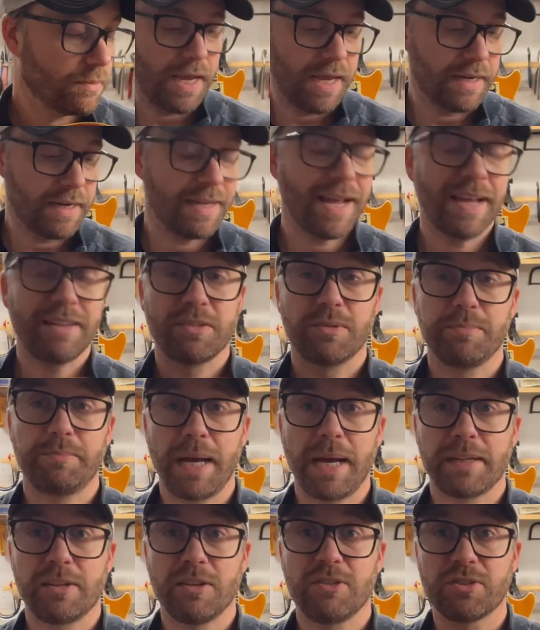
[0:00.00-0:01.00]
It has some
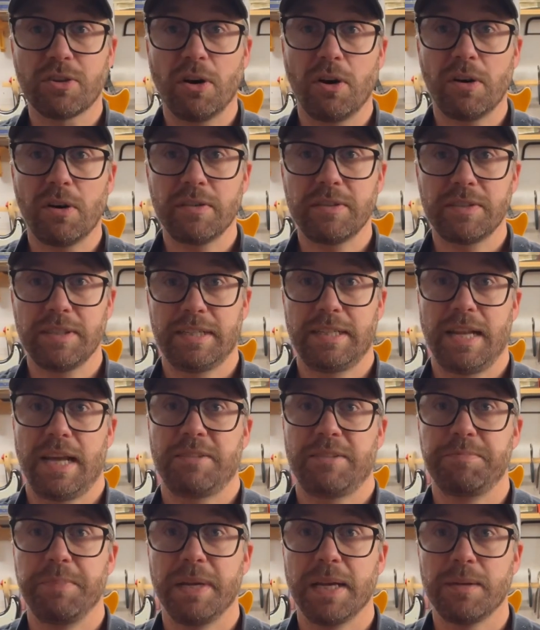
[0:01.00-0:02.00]
battle scars. It
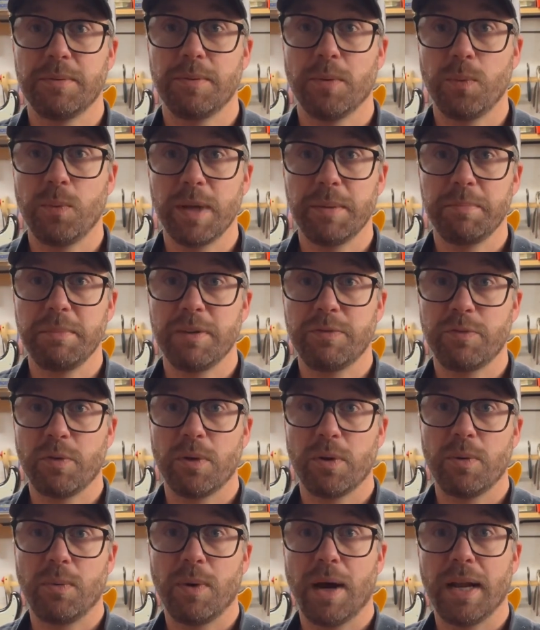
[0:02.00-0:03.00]
has been with me for
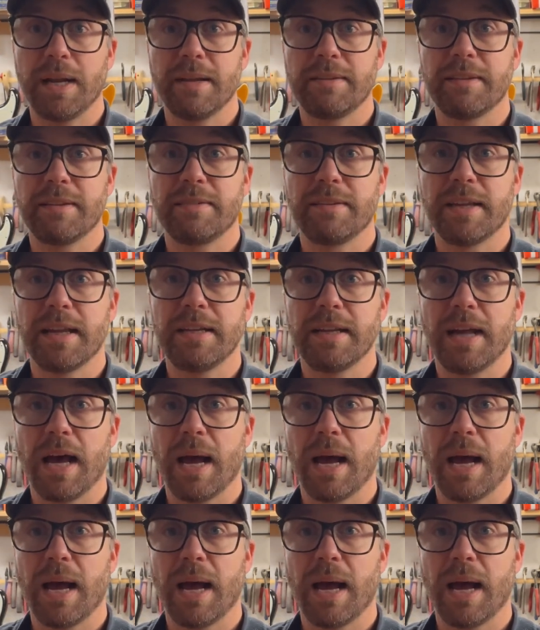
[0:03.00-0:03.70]
a while, as I said.